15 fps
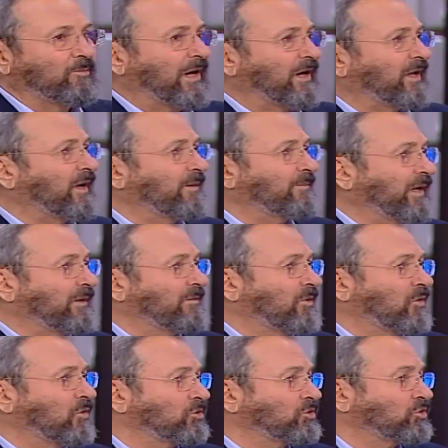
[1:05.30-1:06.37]
inform him
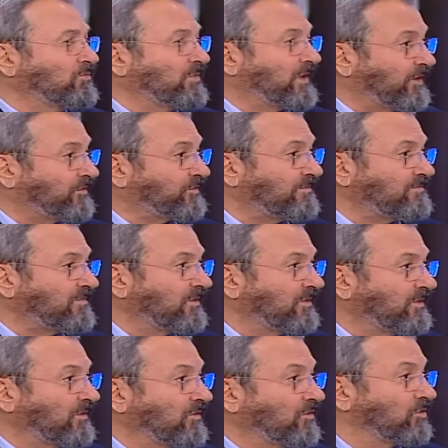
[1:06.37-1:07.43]
about that
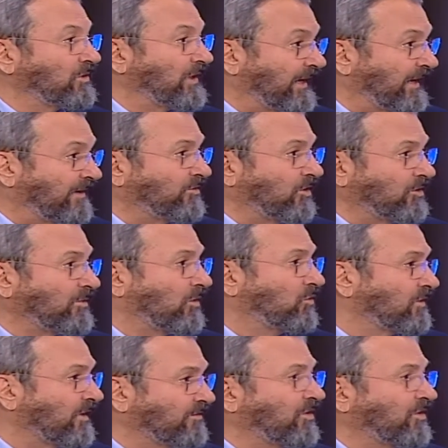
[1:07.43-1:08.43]
security breach as well.